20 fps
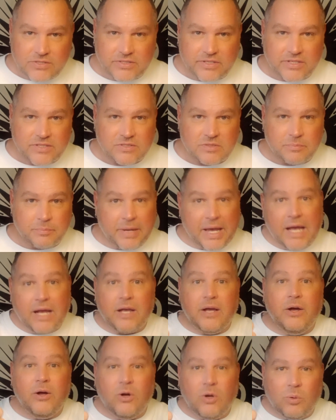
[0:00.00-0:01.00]
Because back
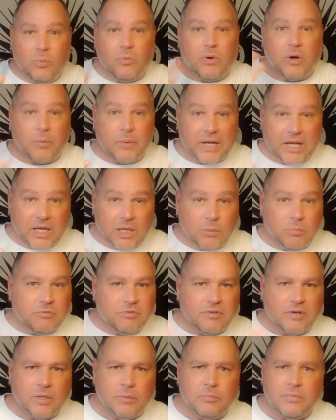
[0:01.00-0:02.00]
home, where we come
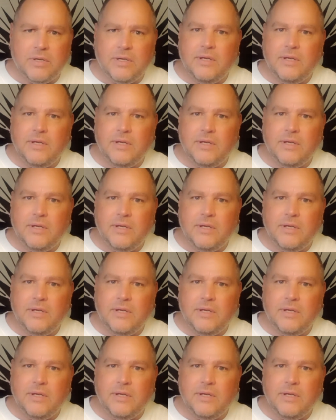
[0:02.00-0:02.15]
from,